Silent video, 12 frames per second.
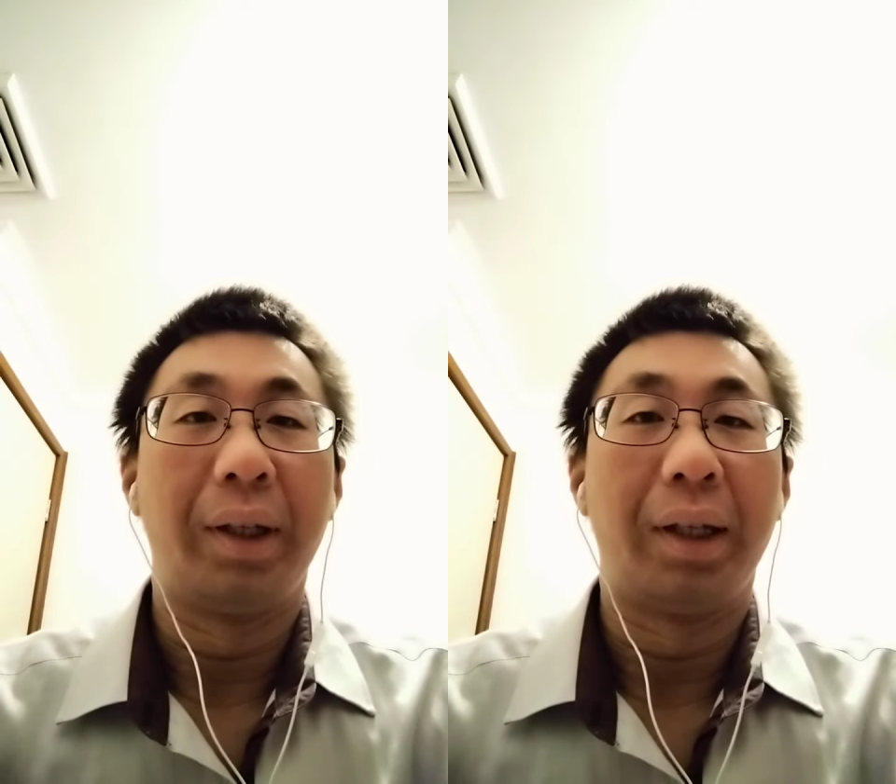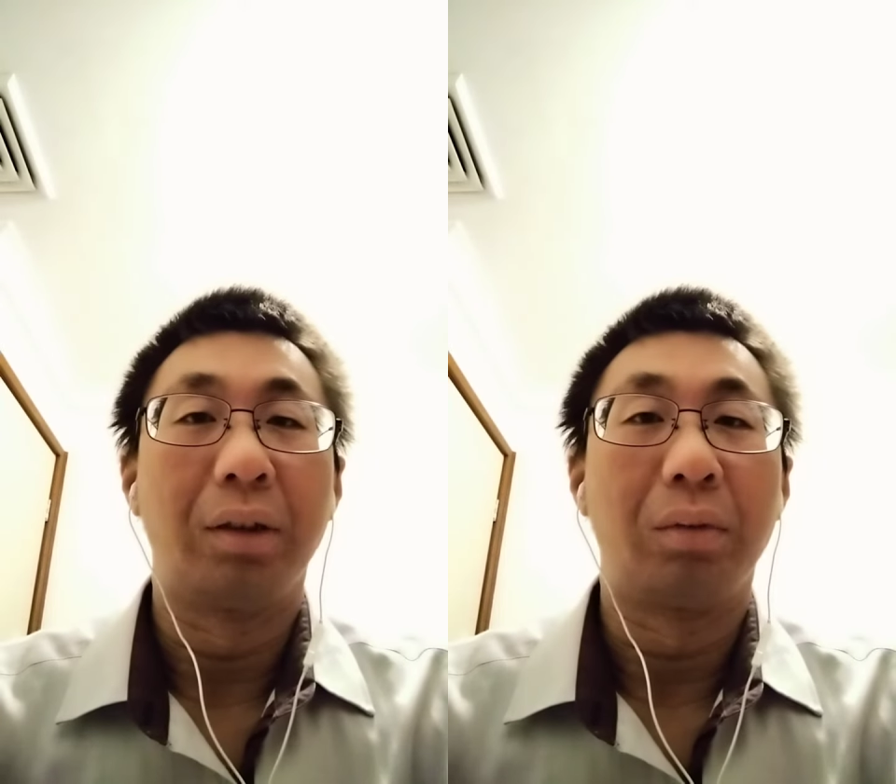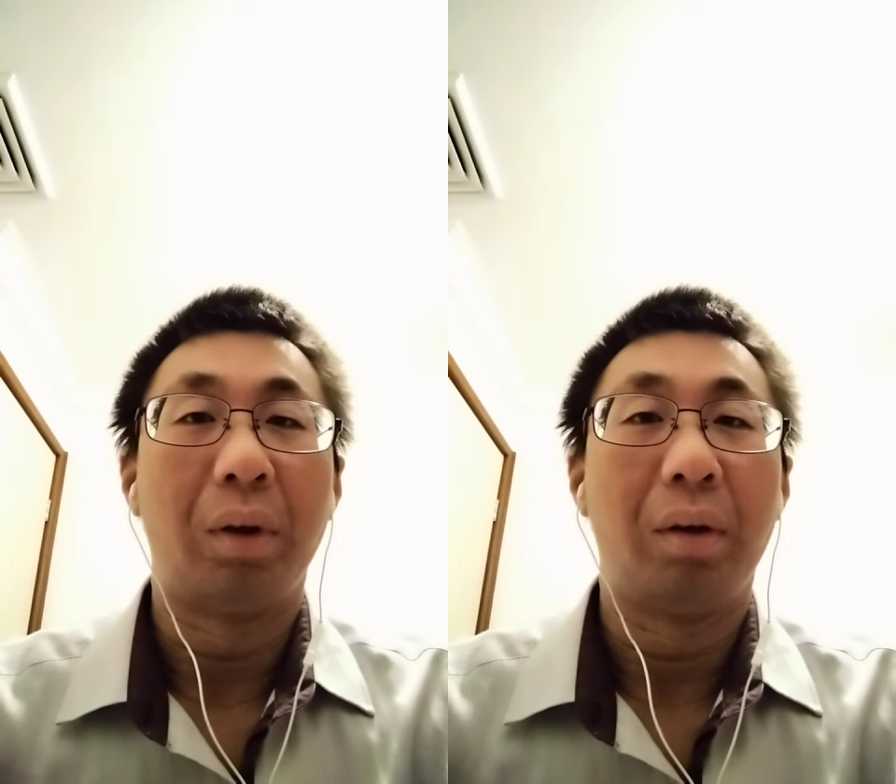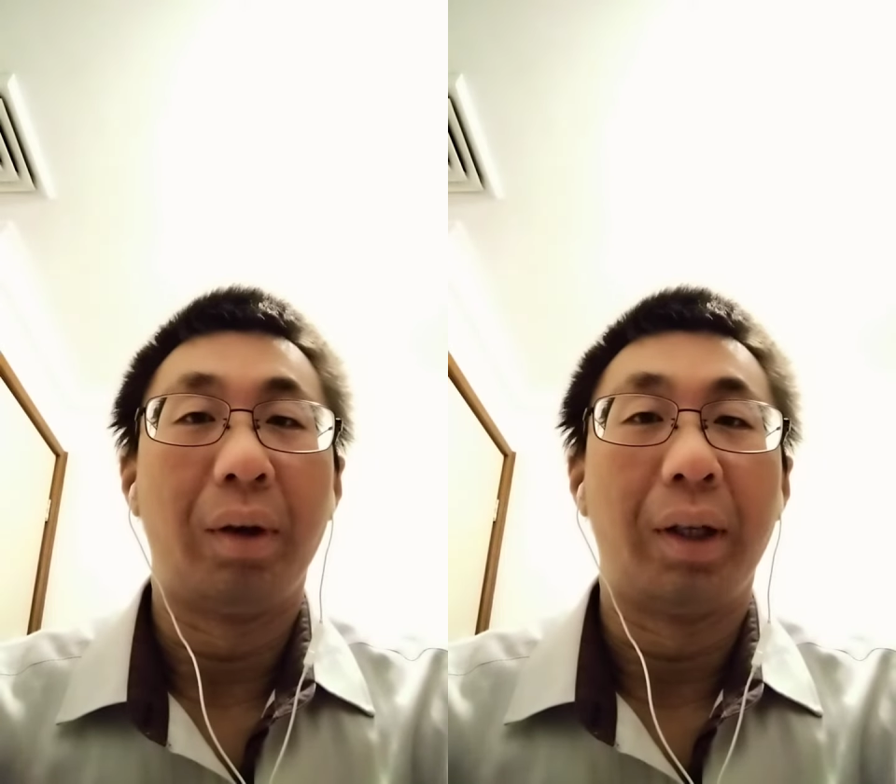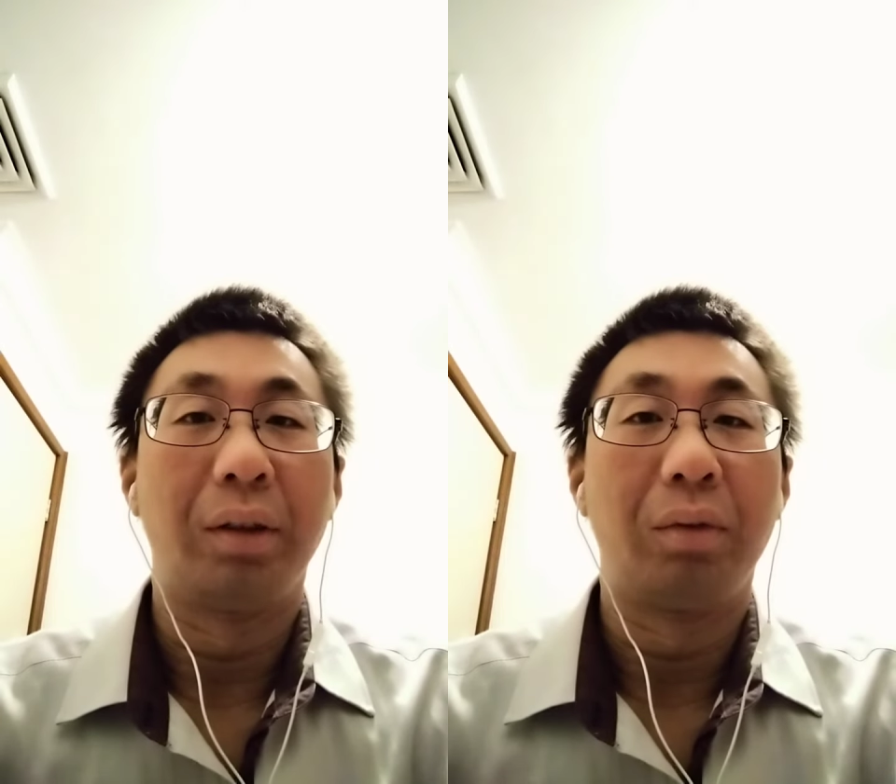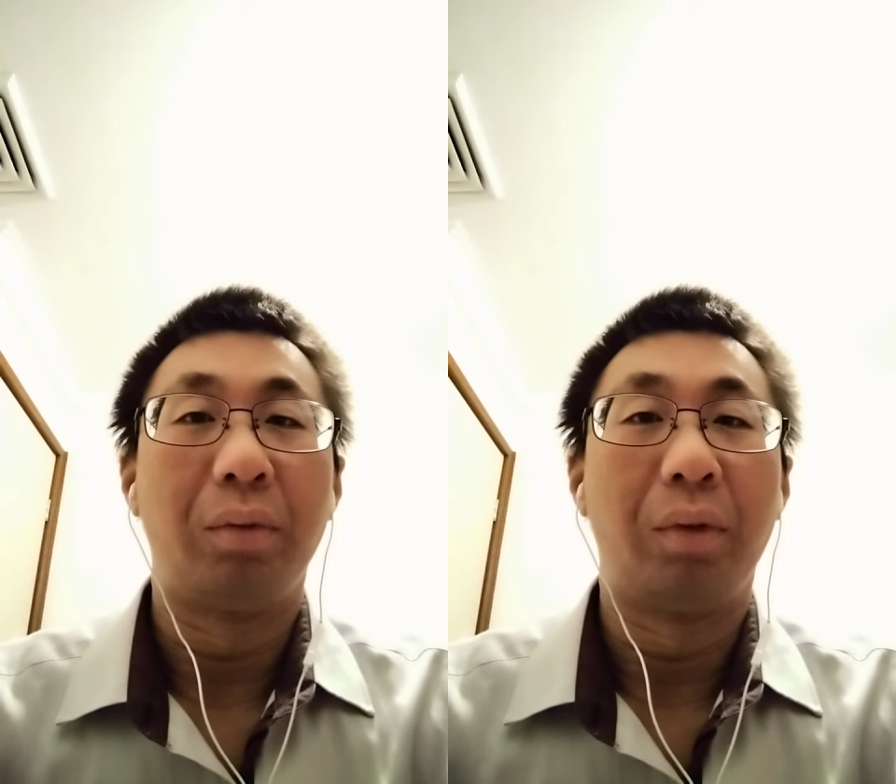as well
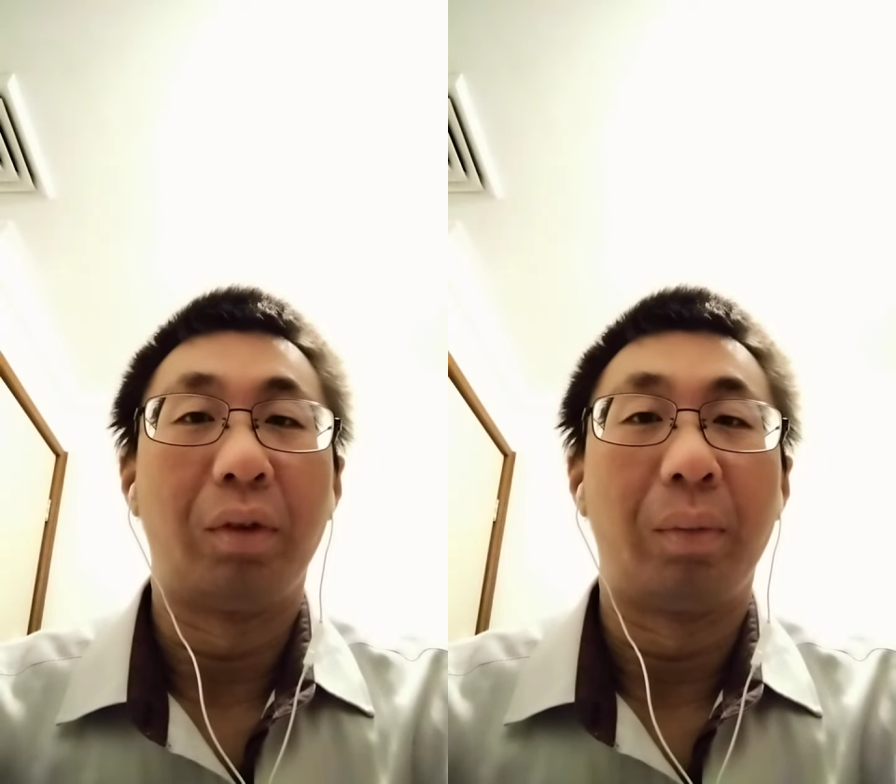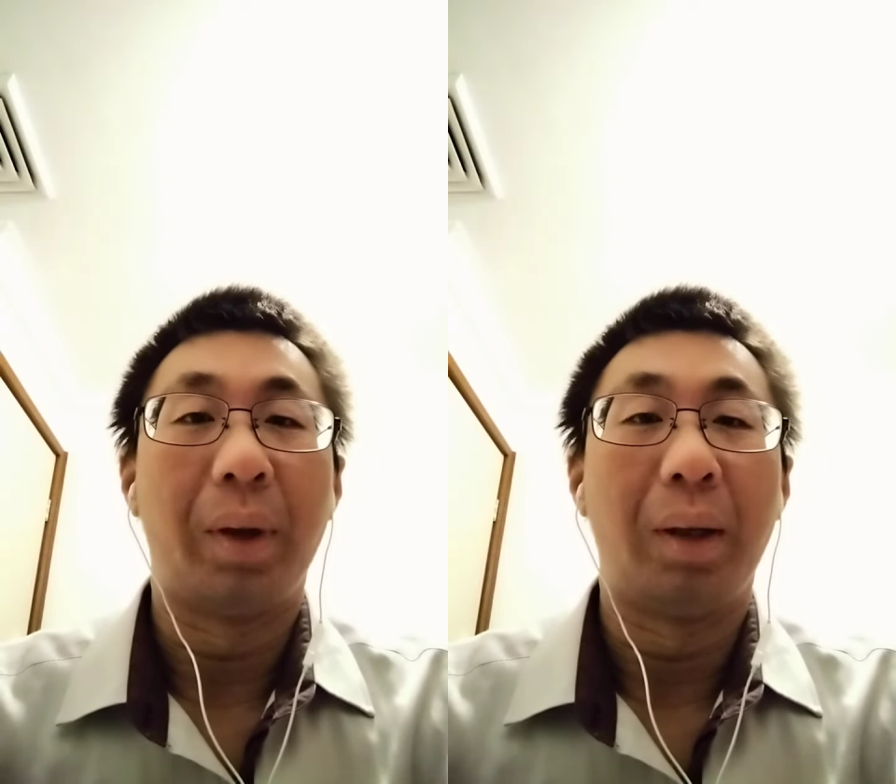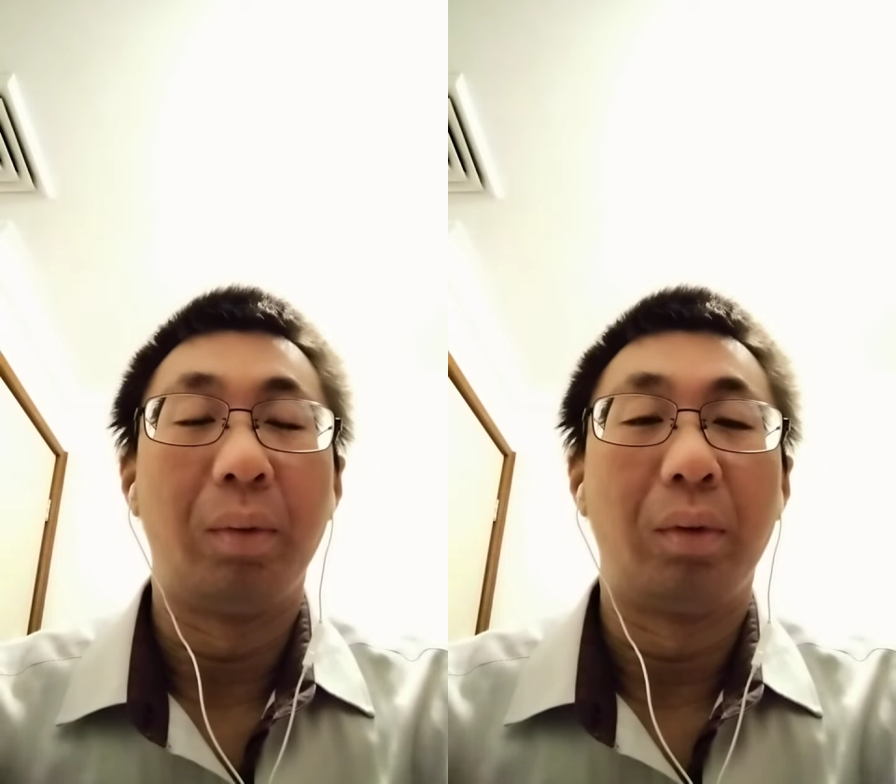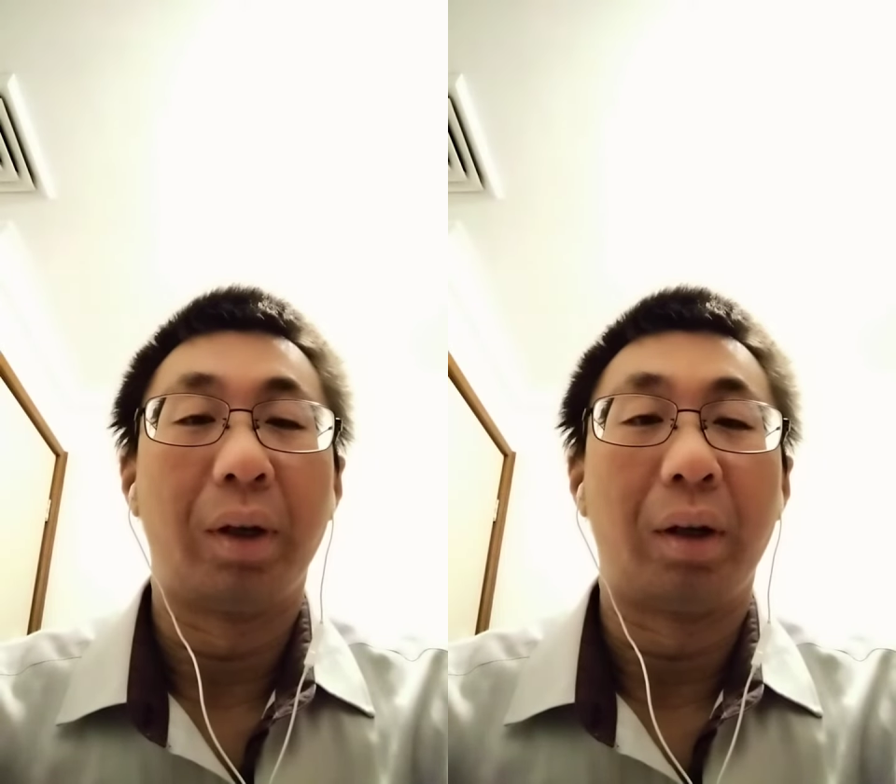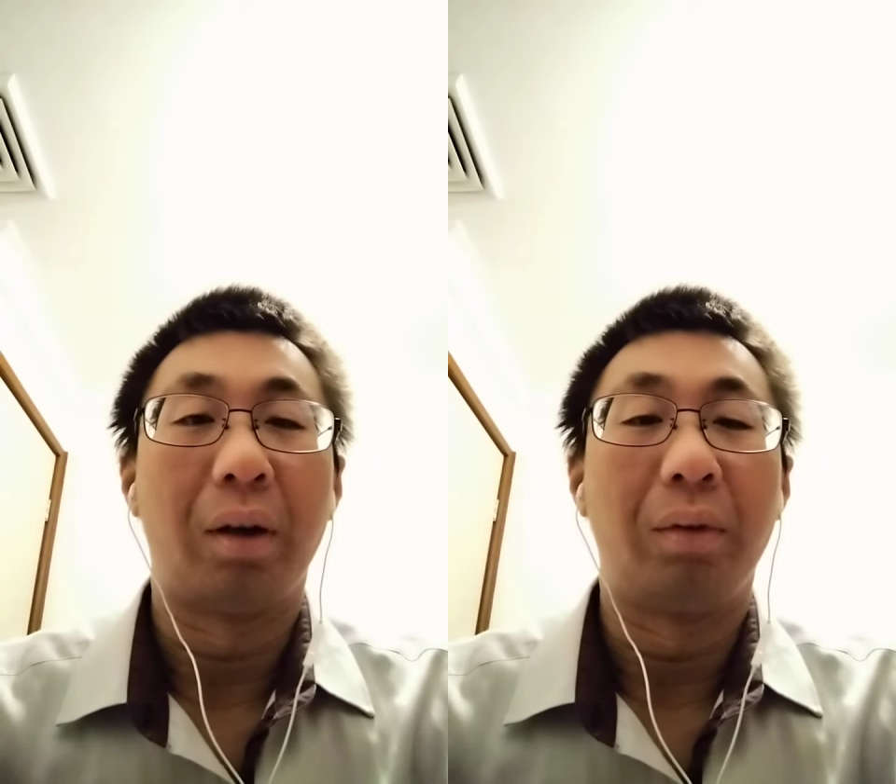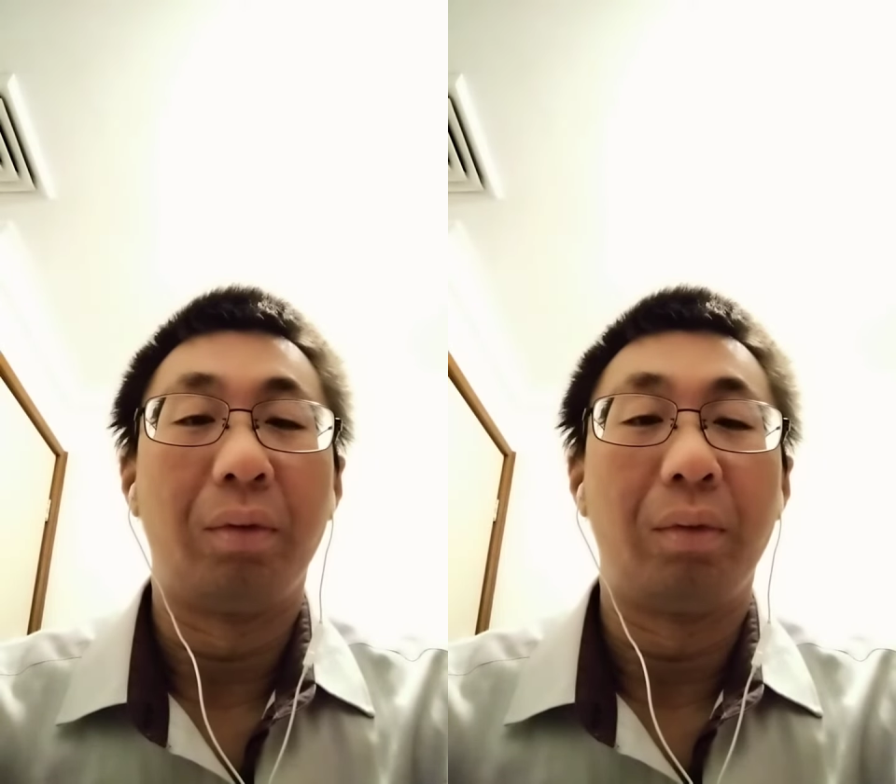as with the people that
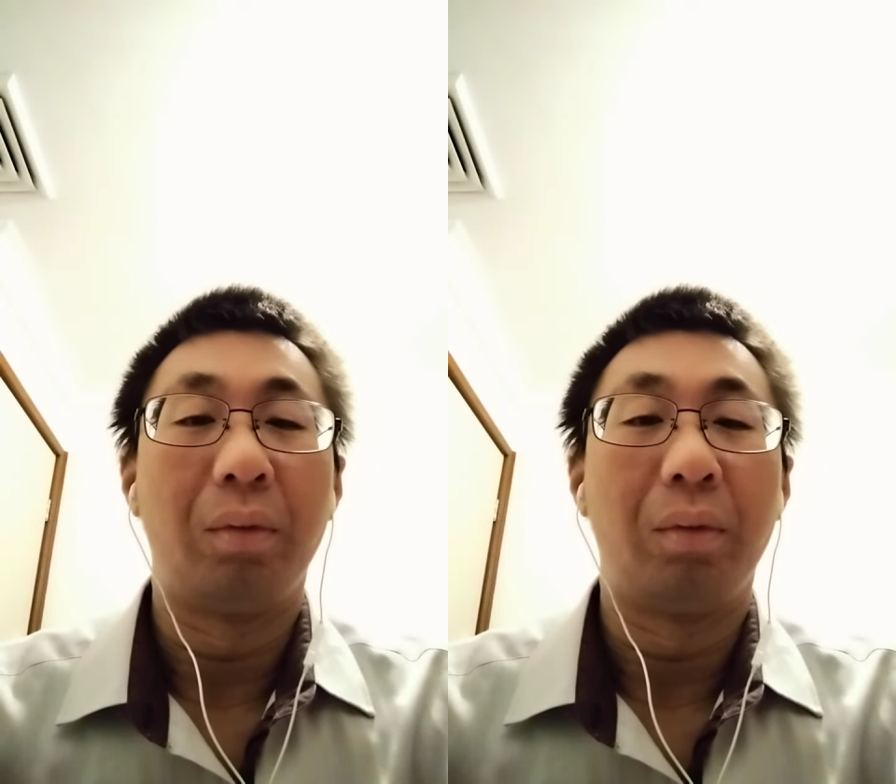I've